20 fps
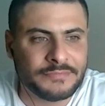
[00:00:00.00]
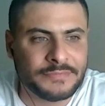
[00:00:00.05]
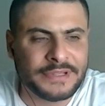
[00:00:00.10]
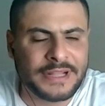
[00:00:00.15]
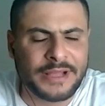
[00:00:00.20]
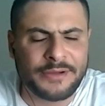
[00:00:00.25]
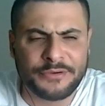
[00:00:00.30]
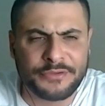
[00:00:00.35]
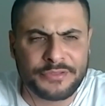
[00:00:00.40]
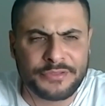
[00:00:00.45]

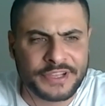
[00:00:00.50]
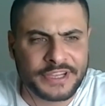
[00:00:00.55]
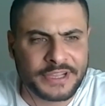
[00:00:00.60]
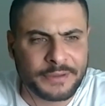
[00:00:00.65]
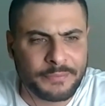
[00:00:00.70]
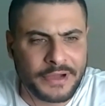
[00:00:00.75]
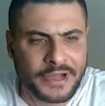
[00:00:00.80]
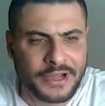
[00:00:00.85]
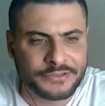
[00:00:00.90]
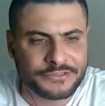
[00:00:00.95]
never think
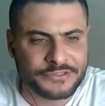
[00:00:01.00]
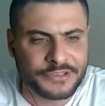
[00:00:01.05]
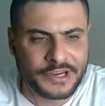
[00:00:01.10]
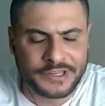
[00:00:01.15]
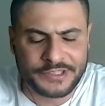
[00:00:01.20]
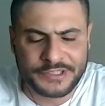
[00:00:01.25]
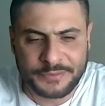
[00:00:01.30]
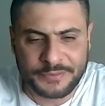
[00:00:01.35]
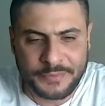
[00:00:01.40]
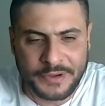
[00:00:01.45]
about
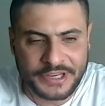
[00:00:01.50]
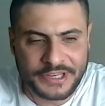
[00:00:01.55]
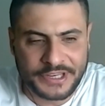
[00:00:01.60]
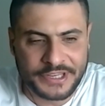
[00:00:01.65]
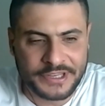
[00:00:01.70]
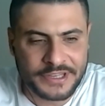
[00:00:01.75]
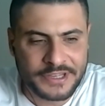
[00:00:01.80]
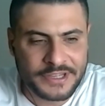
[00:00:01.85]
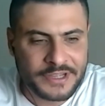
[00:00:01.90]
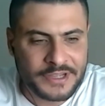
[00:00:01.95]
earning
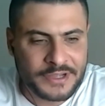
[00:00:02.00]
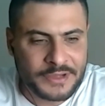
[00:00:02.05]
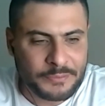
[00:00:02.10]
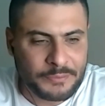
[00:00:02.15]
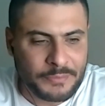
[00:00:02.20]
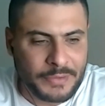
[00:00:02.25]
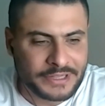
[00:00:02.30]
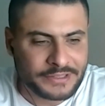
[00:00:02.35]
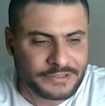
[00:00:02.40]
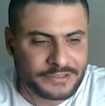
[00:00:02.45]
money.
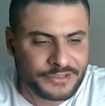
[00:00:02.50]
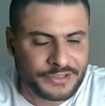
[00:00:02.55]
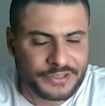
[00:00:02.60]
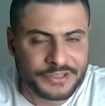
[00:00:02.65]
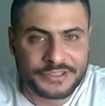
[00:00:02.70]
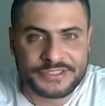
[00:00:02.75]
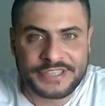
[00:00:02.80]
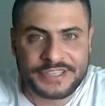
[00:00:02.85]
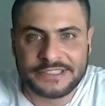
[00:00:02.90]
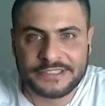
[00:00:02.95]
But
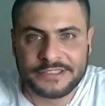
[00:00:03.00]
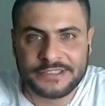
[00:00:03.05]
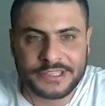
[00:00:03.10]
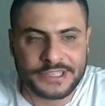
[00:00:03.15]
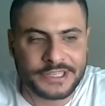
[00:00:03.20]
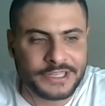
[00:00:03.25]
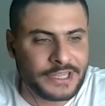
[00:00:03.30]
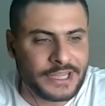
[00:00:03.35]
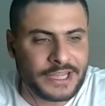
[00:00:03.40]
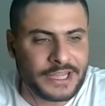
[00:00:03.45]

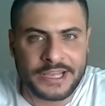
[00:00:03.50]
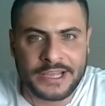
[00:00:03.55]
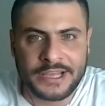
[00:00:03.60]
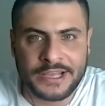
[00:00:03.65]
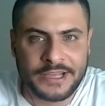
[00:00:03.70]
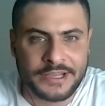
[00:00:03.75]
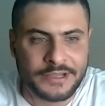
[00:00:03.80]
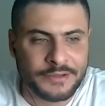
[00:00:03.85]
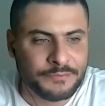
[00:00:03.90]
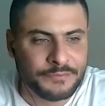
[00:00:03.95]
suddenly,
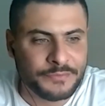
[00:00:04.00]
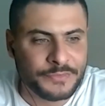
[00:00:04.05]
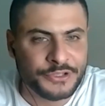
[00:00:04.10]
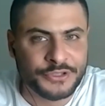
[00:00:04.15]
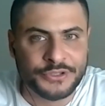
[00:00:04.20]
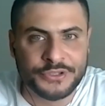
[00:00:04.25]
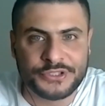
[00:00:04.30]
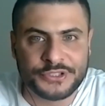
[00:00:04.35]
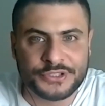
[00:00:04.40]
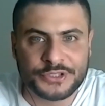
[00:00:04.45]

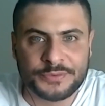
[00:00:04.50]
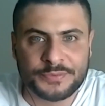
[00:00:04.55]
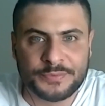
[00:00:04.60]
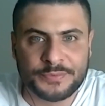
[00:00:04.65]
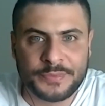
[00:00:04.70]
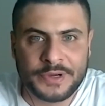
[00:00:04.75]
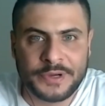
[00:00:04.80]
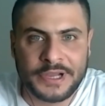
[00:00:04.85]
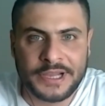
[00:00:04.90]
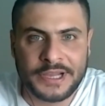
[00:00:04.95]

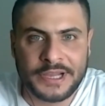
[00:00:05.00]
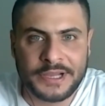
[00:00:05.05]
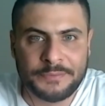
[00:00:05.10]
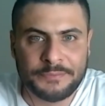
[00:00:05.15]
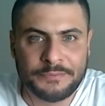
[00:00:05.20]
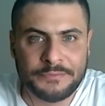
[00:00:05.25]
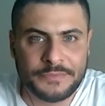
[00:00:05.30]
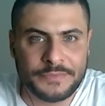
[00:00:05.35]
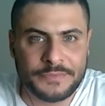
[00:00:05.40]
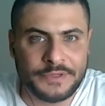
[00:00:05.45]
YouTube
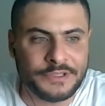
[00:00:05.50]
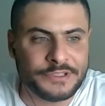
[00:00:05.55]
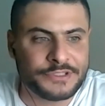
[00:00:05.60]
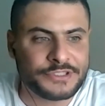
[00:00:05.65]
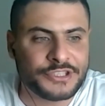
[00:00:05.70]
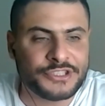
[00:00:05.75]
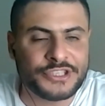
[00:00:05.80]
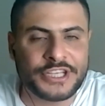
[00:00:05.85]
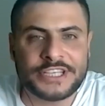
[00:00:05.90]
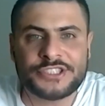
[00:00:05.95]
has
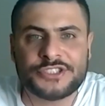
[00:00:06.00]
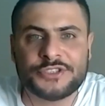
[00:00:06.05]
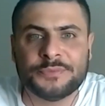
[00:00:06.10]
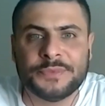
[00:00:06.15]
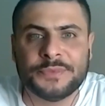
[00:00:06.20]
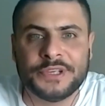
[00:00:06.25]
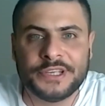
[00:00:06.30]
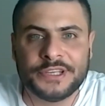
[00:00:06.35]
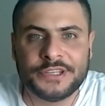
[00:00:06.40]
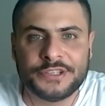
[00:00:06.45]
suggested
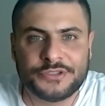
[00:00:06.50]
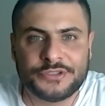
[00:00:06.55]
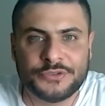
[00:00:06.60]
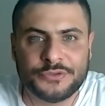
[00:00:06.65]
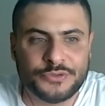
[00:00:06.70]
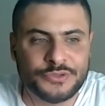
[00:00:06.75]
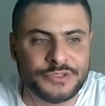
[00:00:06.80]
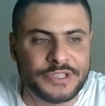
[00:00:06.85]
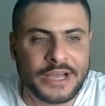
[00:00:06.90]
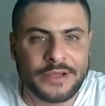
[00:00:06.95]
me
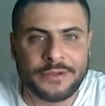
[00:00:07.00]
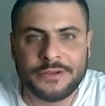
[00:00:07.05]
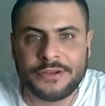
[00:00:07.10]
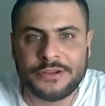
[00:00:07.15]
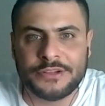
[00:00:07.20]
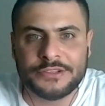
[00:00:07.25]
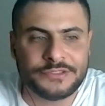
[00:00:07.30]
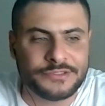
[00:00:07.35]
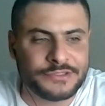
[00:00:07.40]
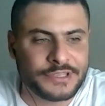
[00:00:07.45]
to
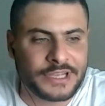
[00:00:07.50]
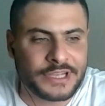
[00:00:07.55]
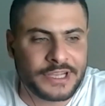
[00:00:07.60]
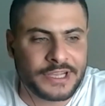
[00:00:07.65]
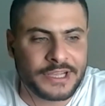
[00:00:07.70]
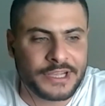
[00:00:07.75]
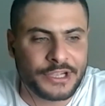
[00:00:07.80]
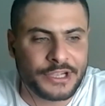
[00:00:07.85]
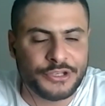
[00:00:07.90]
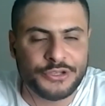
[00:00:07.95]
download
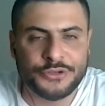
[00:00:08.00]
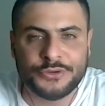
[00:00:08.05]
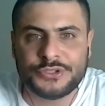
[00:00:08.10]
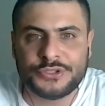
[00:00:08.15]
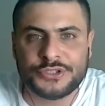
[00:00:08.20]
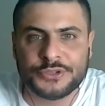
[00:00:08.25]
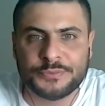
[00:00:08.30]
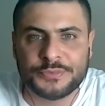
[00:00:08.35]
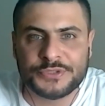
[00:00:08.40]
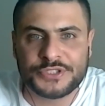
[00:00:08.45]
the
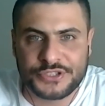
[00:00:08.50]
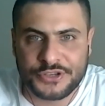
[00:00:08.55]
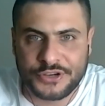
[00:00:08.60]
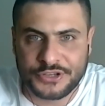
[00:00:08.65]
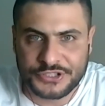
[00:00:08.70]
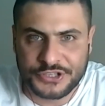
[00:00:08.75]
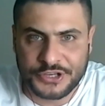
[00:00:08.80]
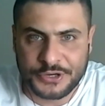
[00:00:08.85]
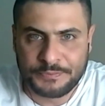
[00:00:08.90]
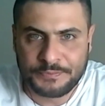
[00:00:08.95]
YouTube
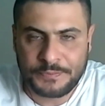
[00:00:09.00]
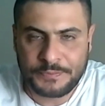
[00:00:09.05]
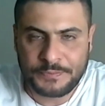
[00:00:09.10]
Studio.